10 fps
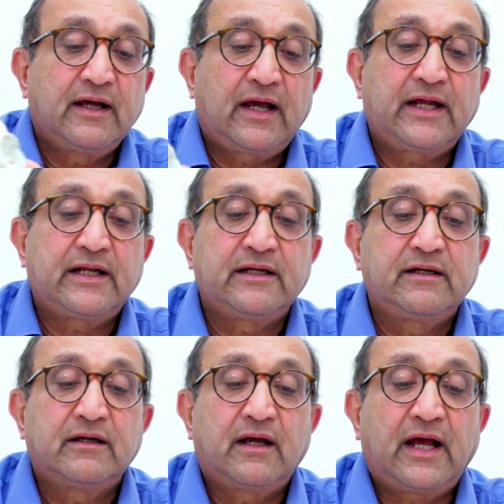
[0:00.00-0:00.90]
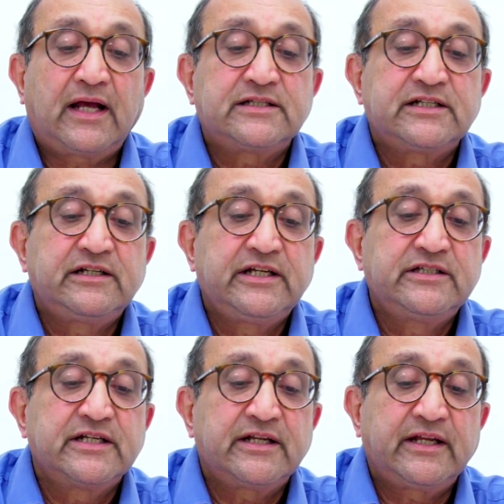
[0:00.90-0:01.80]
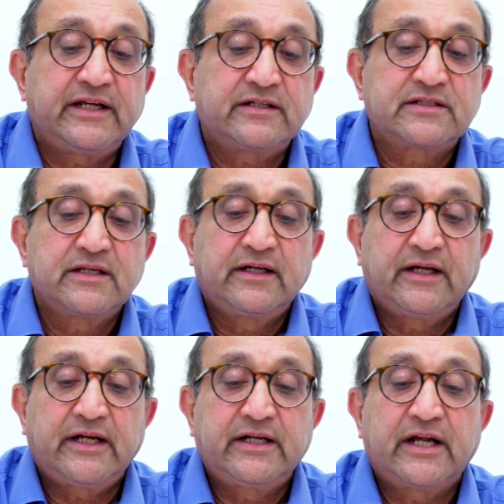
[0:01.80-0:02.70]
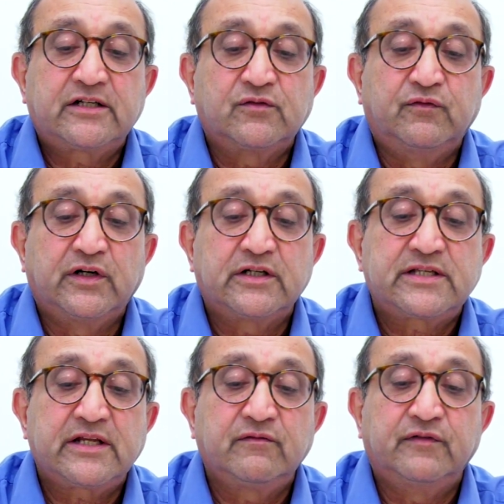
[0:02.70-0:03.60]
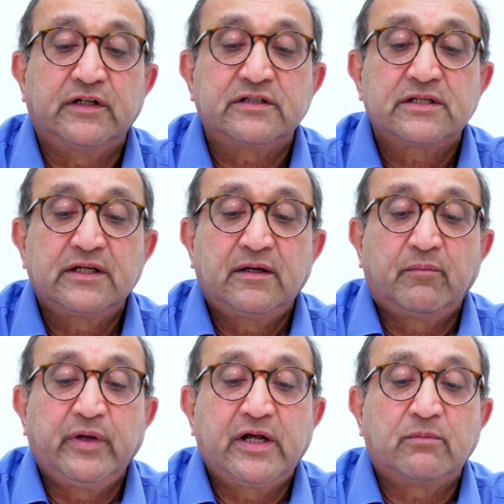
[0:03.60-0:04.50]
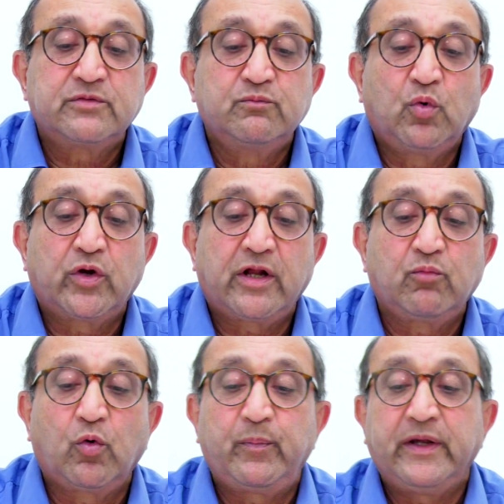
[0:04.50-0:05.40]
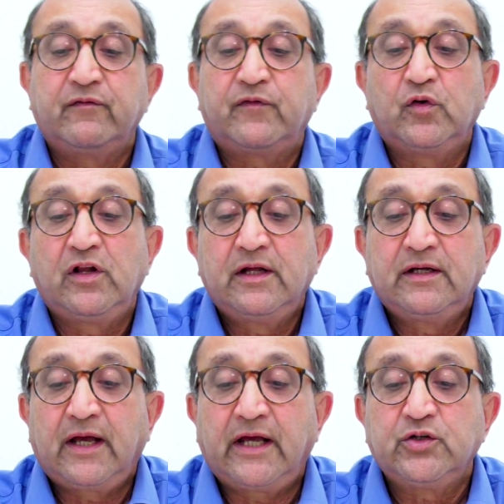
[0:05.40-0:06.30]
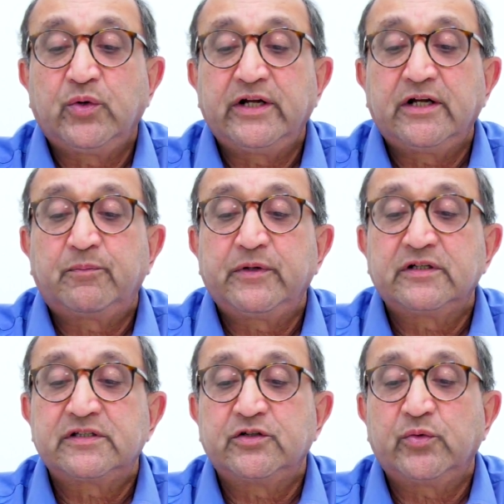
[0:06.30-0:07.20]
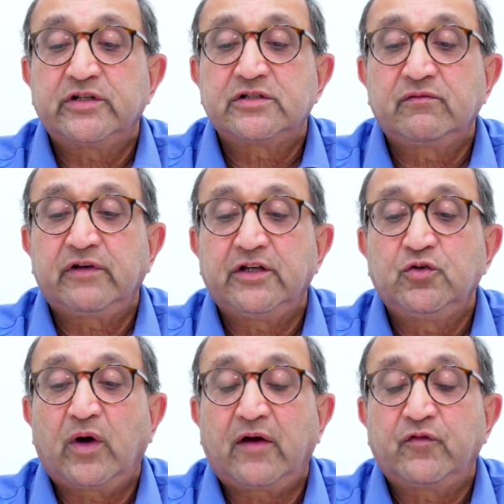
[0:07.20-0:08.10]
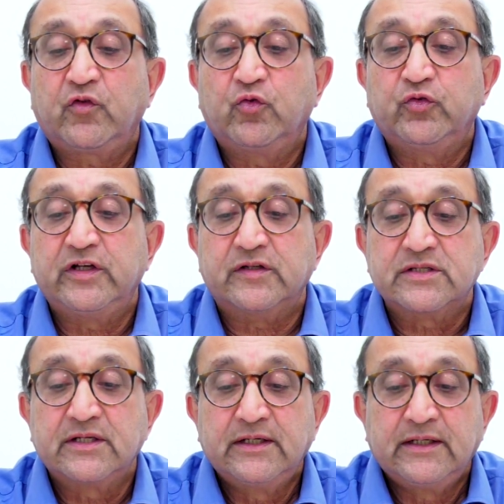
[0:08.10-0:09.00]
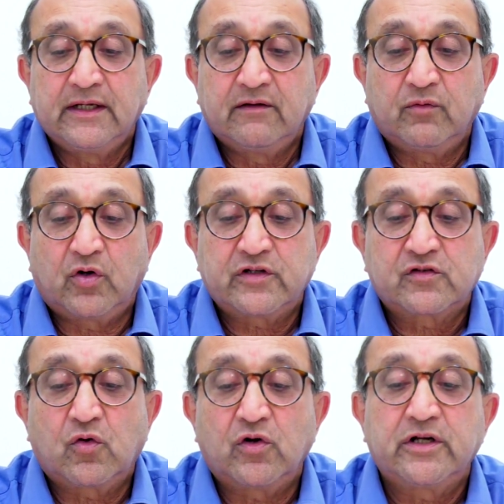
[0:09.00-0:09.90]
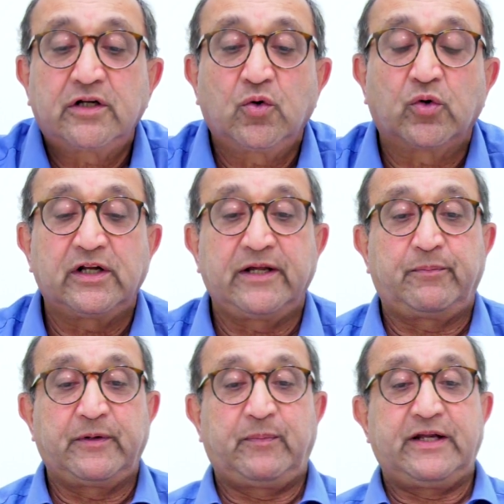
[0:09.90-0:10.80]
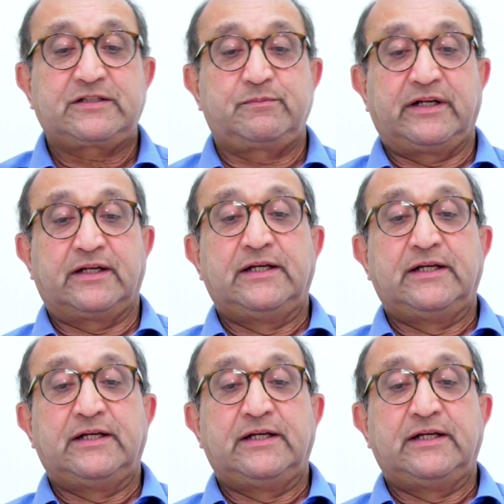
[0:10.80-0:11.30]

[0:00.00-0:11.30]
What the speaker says: and as it degenerates it gets worse and worse, becomes more and more painful, and you end up in a situation where you have to do this, what is called a total hip replacement.